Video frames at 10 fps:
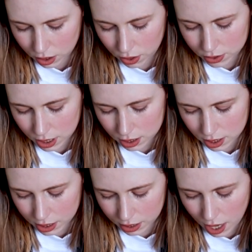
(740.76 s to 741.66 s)
Oh, another
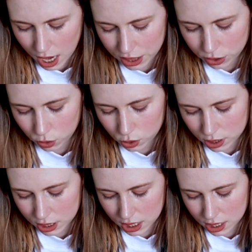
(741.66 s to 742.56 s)
thing. I
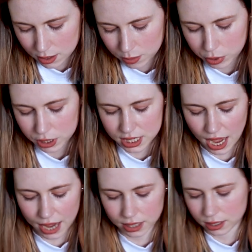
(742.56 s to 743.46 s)
thought the
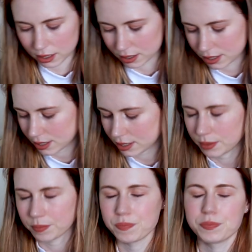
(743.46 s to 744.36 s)

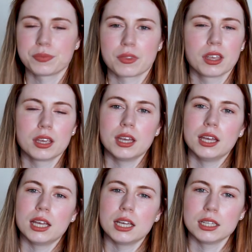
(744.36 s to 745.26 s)
protagonist
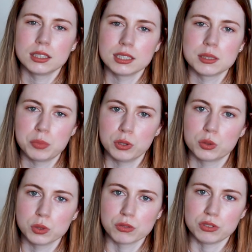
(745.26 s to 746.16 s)
in this
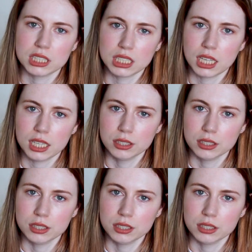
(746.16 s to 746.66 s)
book was really